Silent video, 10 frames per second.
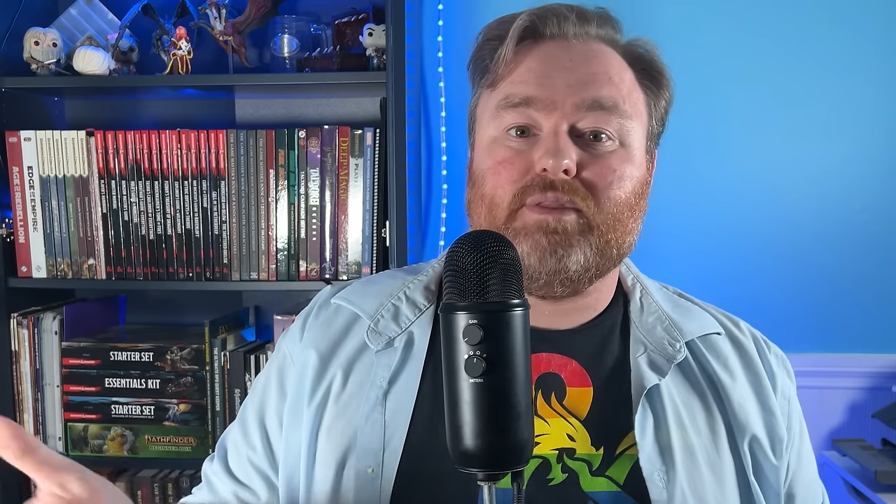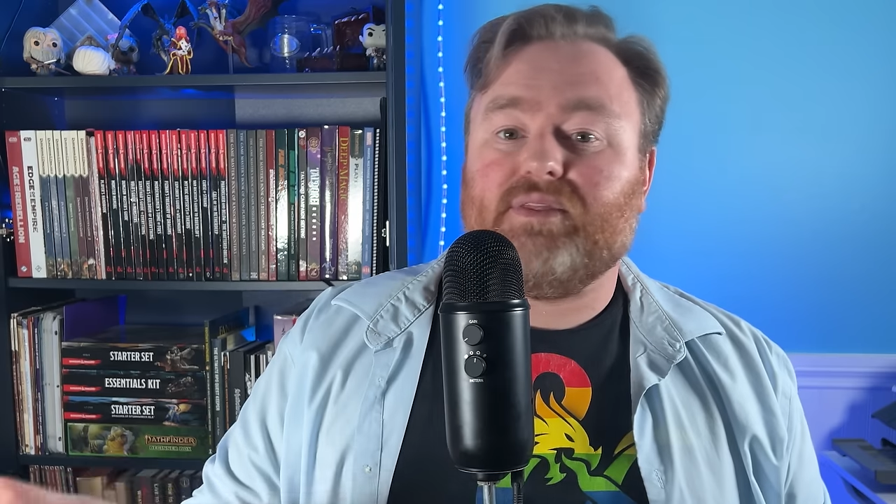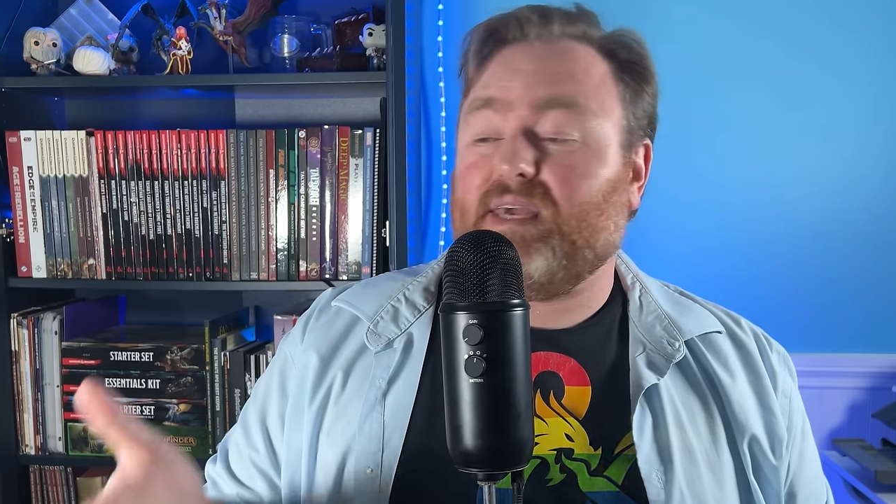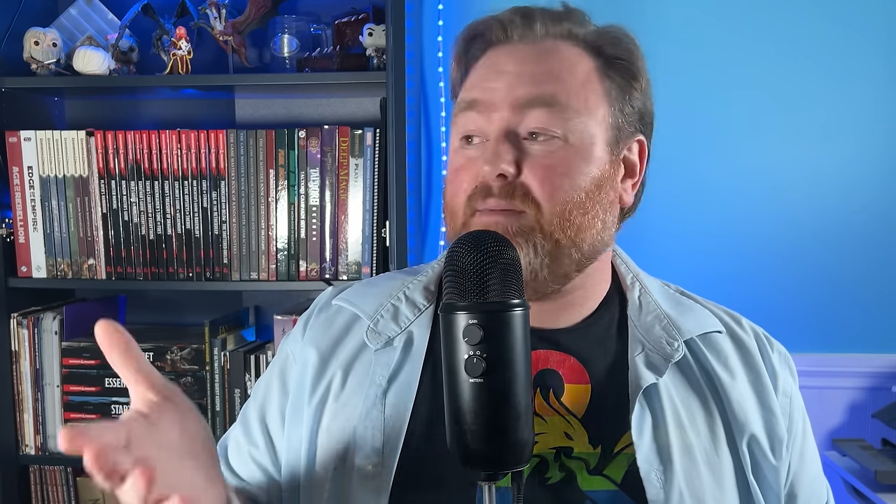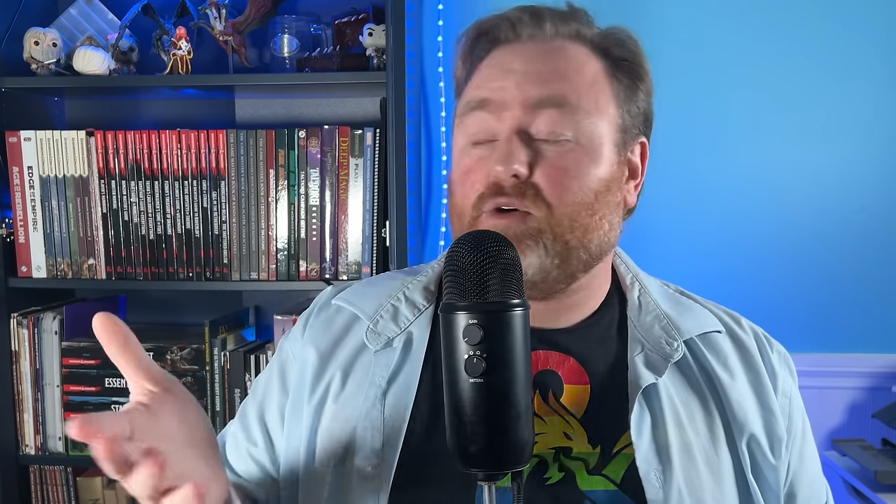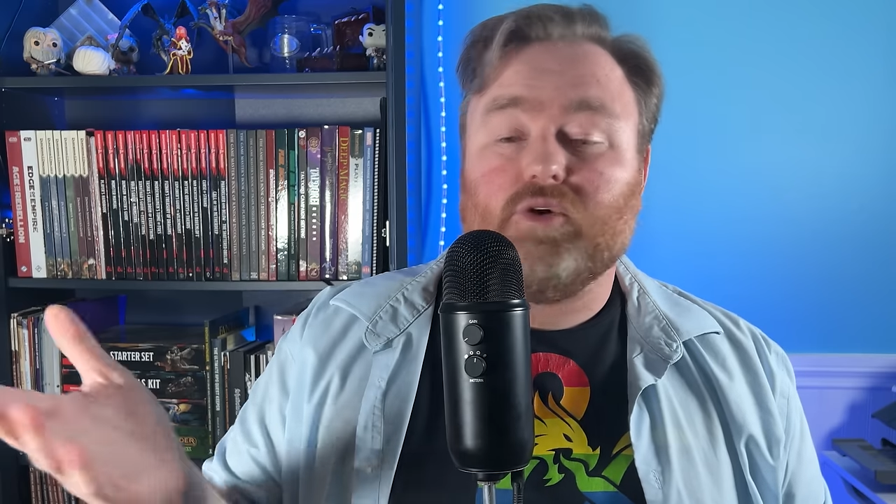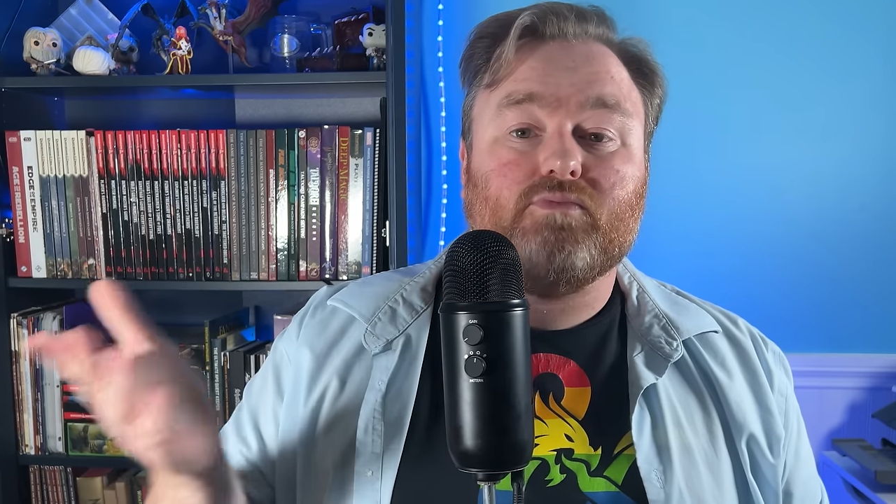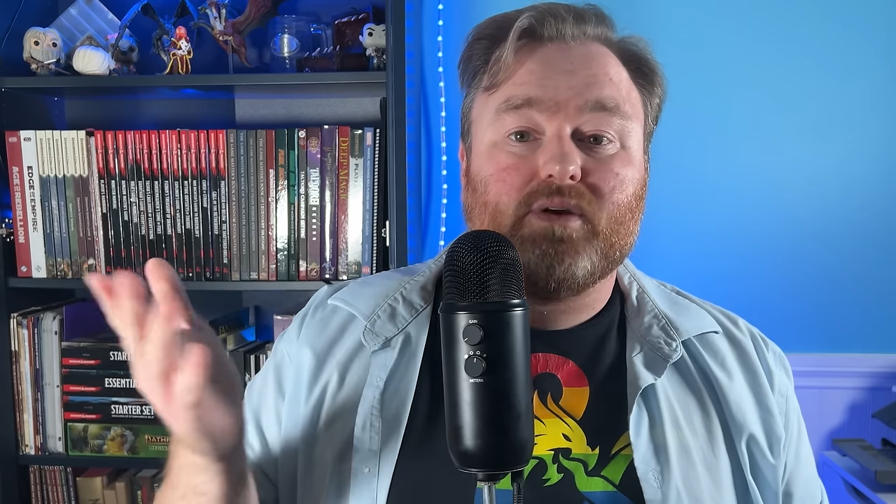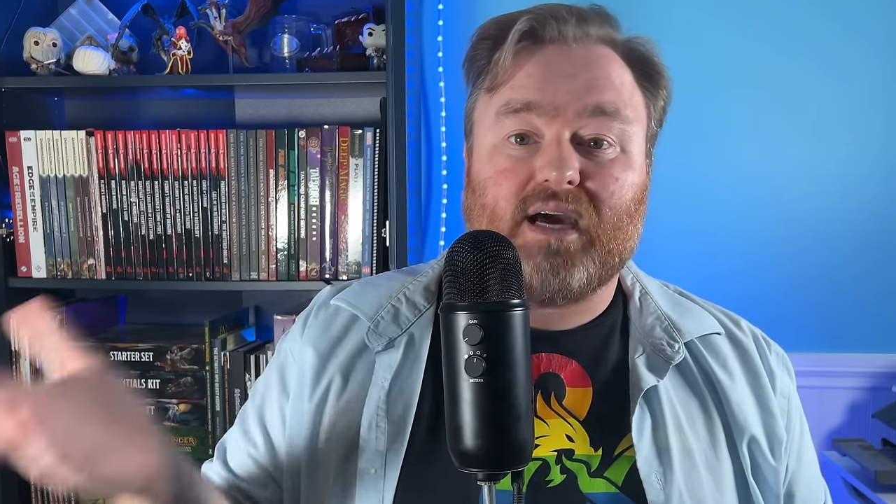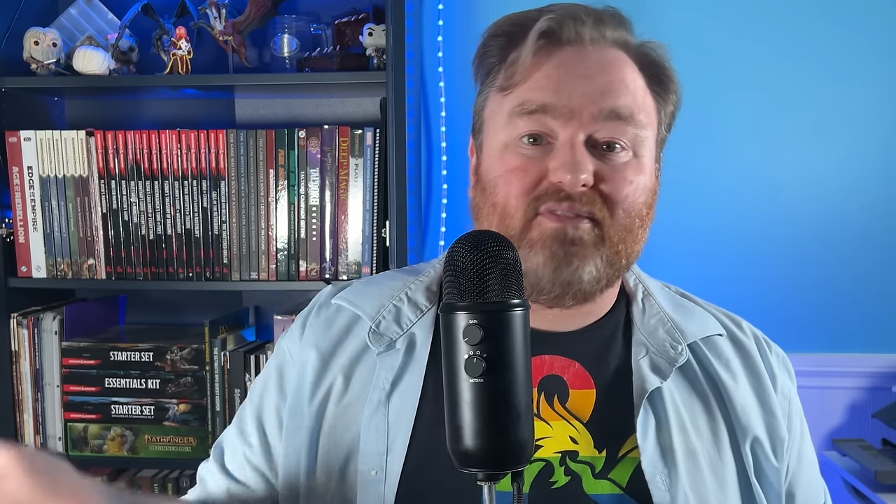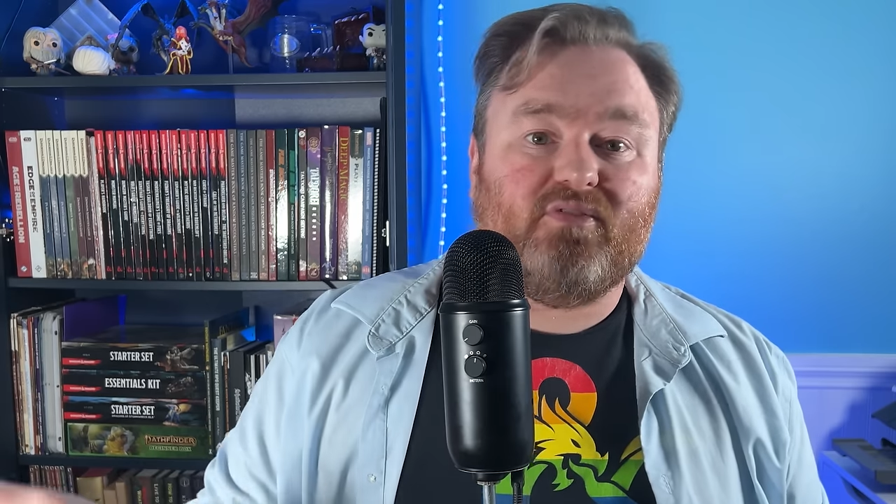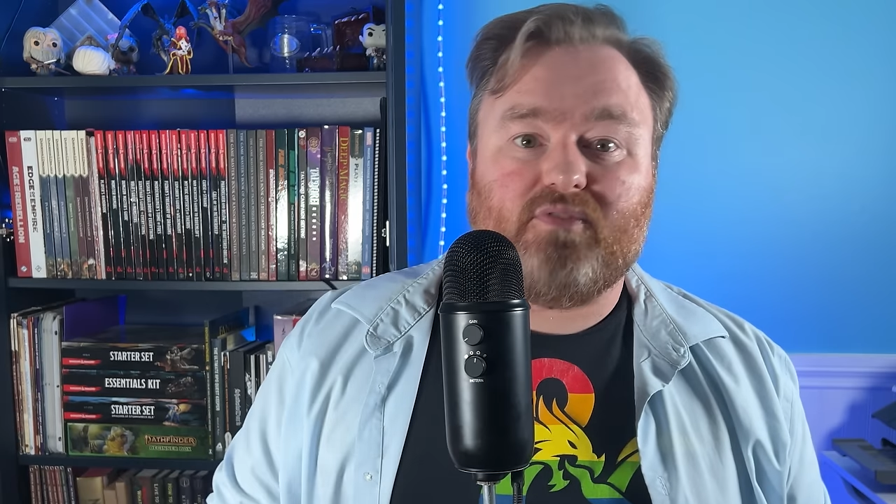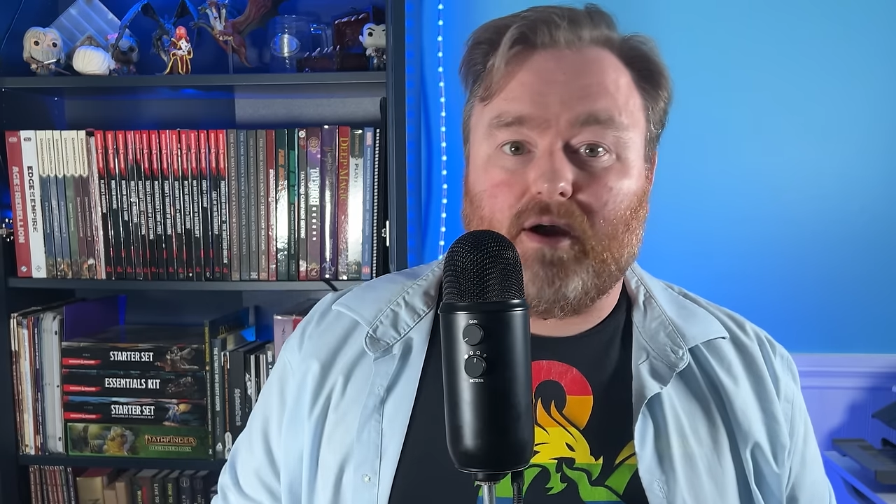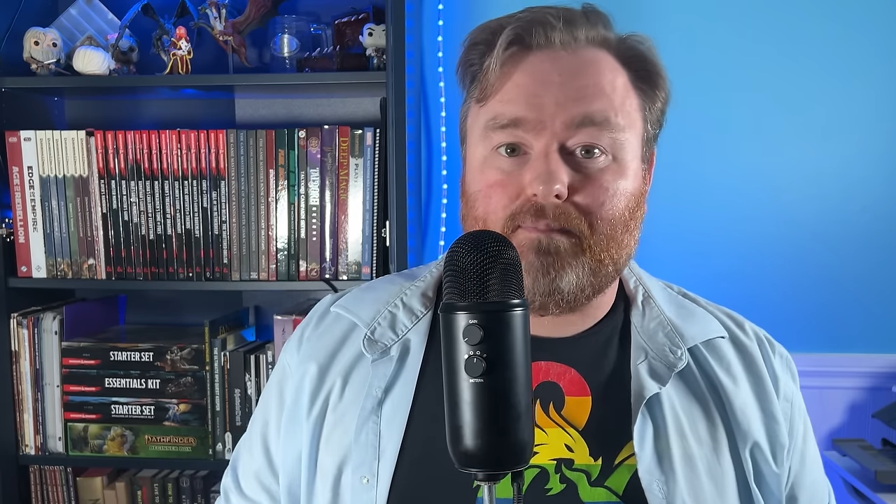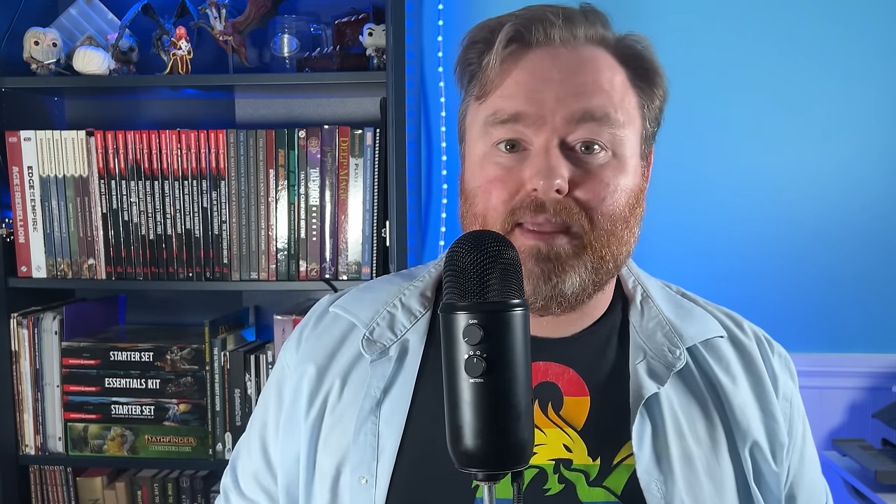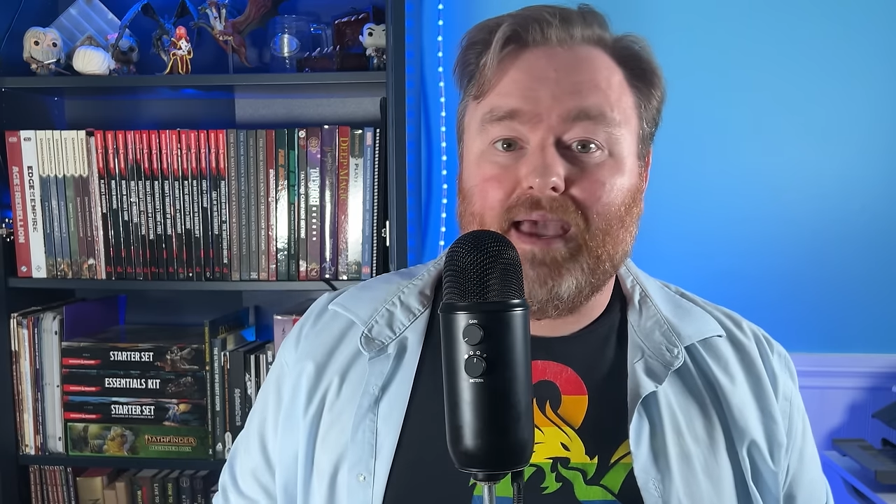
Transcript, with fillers: that the game couldn't recover from,